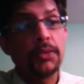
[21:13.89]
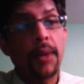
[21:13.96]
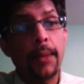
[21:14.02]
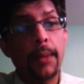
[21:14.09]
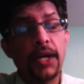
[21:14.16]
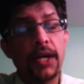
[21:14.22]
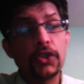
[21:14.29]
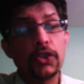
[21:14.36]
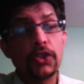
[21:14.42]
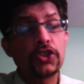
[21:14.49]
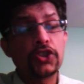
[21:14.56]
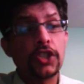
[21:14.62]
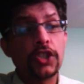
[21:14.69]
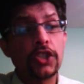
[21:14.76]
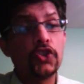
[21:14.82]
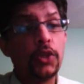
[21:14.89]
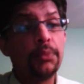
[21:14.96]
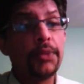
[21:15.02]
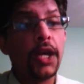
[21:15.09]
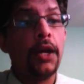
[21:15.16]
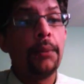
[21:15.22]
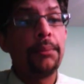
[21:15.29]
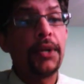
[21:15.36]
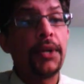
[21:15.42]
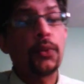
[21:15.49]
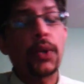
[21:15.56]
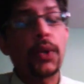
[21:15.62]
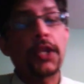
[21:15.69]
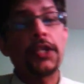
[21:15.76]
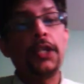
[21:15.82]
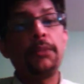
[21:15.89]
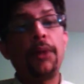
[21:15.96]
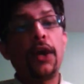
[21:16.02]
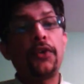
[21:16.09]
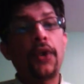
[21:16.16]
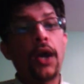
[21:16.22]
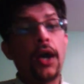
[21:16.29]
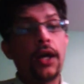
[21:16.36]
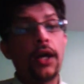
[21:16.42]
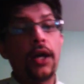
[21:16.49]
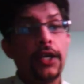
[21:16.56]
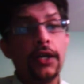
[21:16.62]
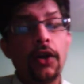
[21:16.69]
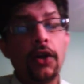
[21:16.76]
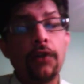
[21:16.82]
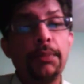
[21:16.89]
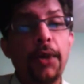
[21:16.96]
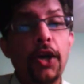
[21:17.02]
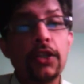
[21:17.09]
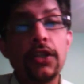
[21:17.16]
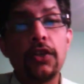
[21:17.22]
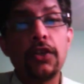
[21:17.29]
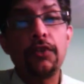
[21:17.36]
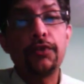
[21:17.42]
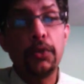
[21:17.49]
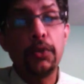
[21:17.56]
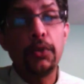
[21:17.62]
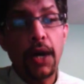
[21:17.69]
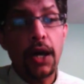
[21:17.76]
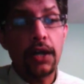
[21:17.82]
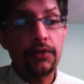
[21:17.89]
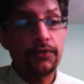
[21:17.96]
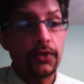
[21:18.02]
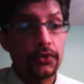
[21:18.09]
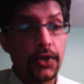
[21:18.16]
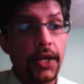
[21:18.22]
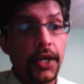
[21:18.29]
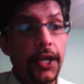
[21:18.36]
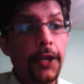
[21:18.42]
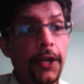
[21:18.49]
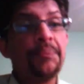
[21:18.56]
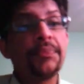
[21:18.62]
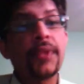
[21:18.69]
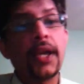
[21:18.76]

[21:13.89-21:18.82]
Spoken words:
Chibaba was consumed pretty quickly by Rahane of the bowling of Kumar for 3,